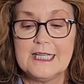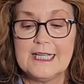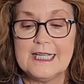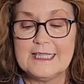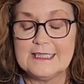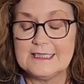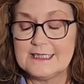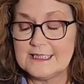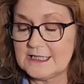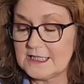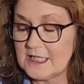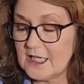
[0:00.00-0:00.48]

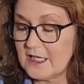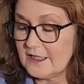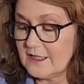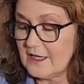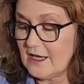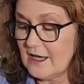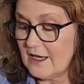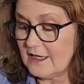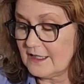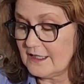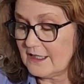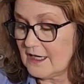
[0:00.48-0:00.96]
It's done
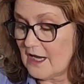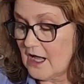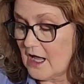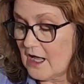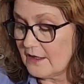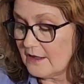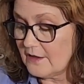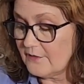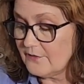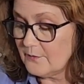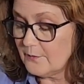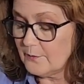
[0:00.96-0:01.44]
on an
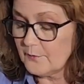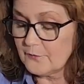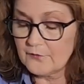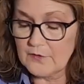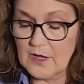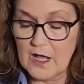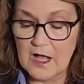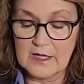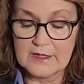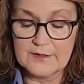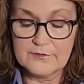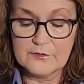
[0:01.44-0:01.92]

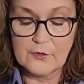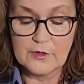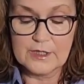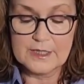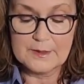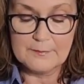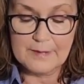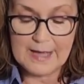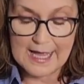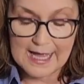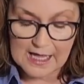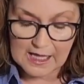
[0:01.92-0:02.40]
olive
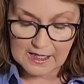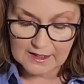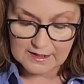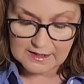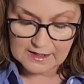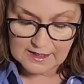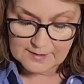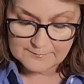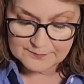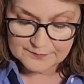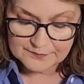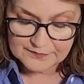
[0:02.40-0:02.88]
green bag,
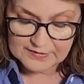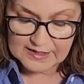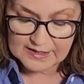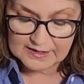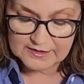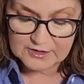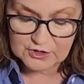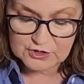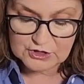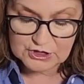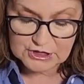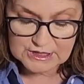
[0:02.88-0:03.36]

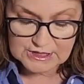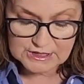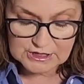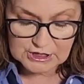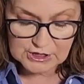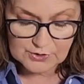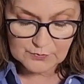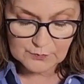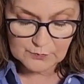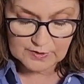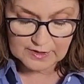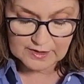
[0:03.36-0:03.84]
and you stitch
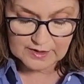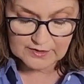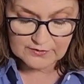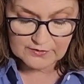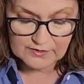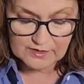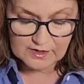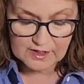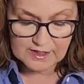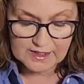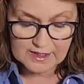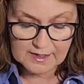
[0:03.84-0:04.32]
it
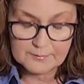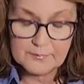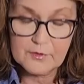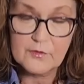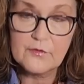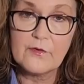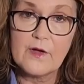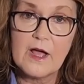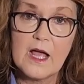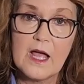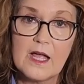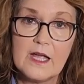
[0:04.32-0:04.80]
with a
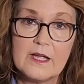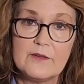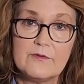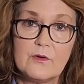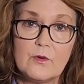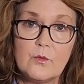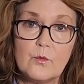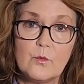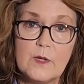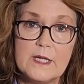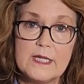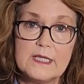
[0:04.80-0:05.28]
number
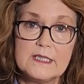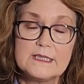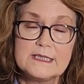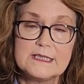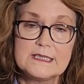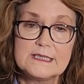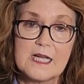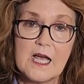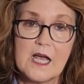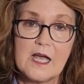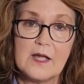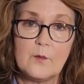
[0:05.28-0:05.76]
5
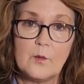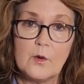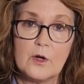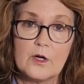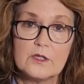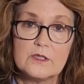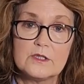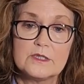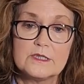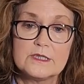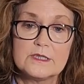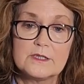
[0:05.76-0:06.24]
Weeks Dye
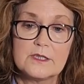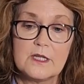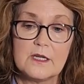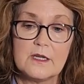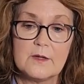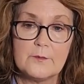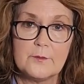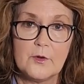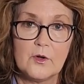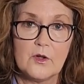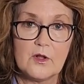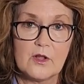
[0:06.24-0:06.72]
Works
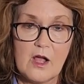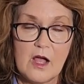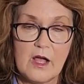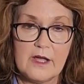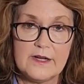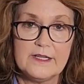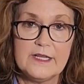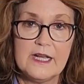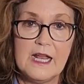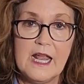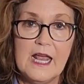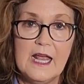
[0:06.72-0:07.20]
pearl
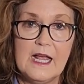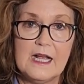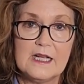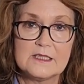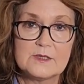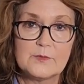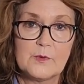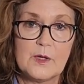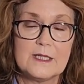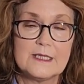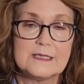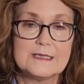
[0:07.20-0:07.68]
cotton,
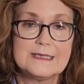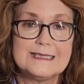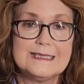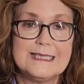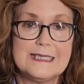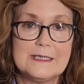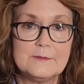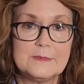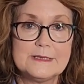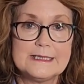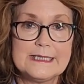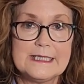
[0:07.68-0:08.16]
as well as
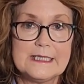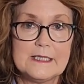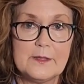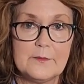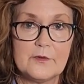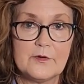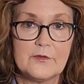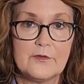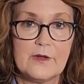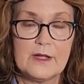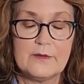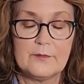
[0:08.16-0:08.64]
DMC
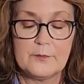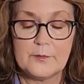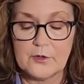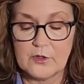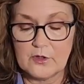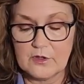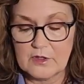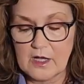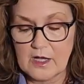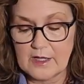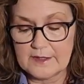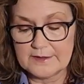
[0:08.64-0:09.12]
number 5
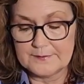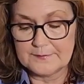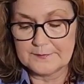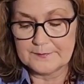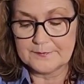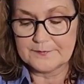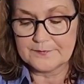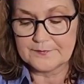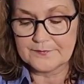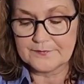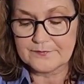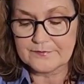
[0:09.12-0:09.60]
pearl cotton.
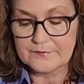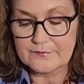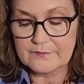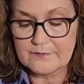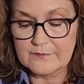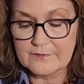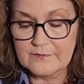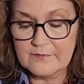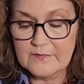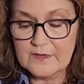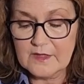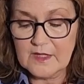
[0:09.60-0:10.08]

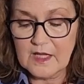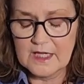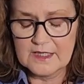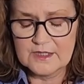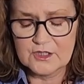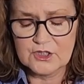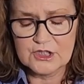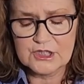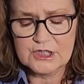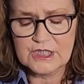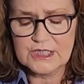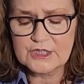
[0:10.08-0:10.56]

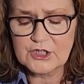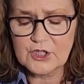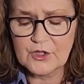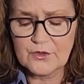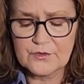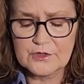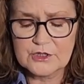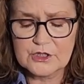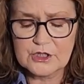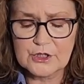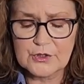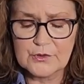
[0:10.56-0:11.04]
You stitch
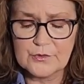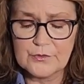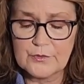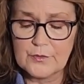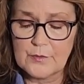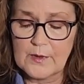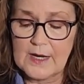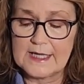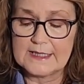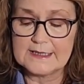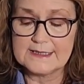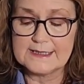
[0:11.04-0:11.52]
over 2
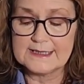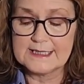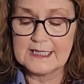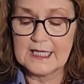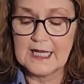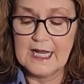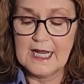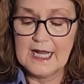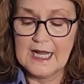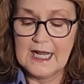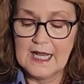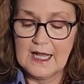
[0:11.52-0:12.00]
threads.
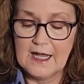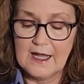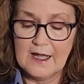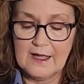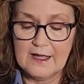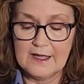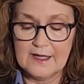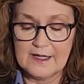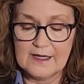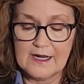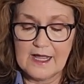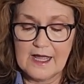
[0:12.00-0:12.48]

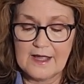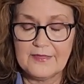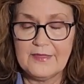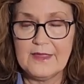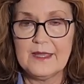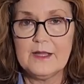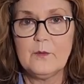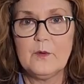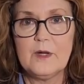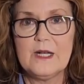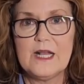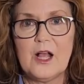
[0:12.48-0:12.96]
And I
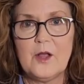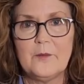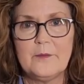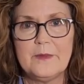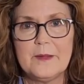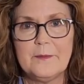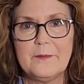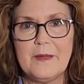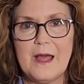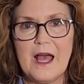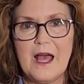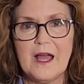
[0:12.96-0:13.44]
think what held
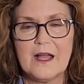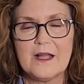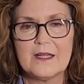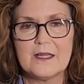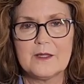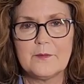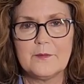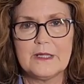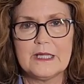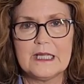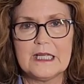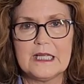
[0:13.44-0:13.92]
me back at
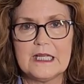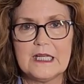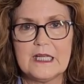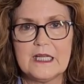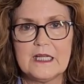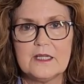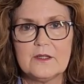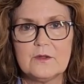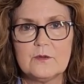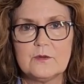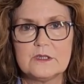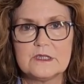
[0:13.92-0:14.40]
the
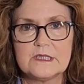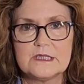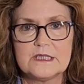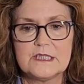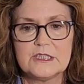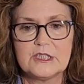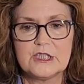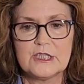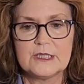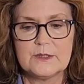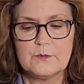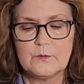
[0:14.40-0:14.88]
beginning with
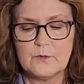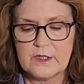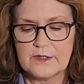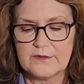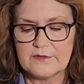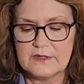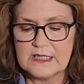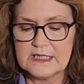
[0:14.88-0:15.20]
stitching one of